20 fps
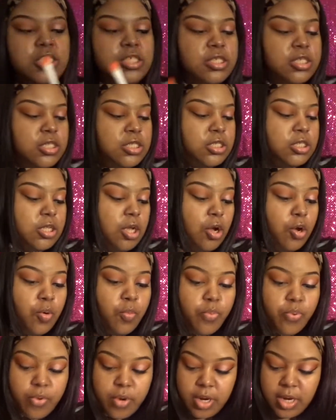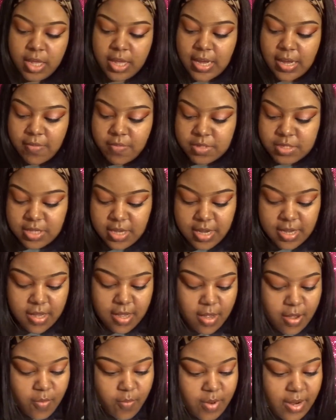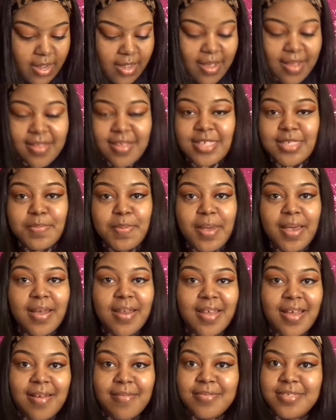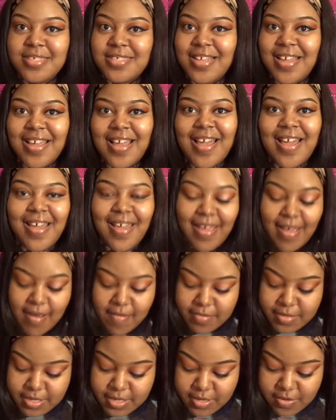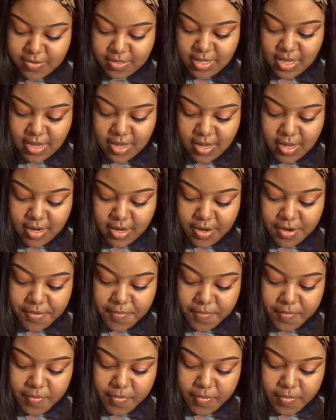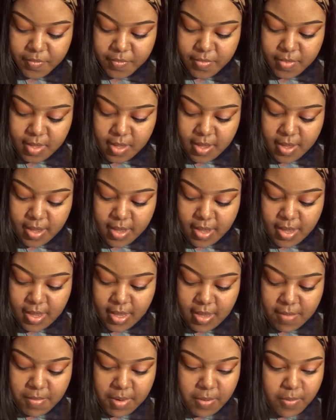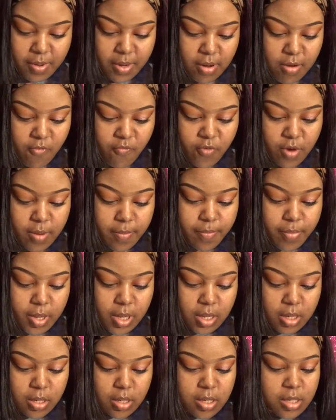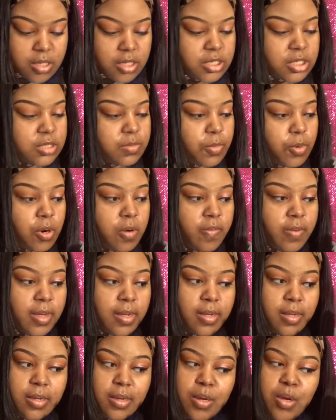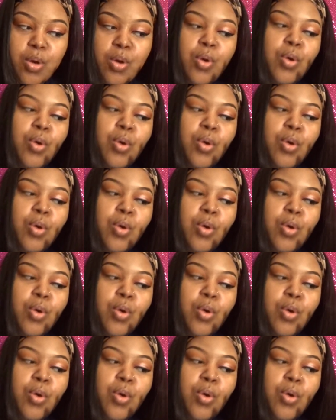so pretty. I was like, when I got this palette, I was just like, I have to use that color. And even though we're going for a pink look, this is more of like a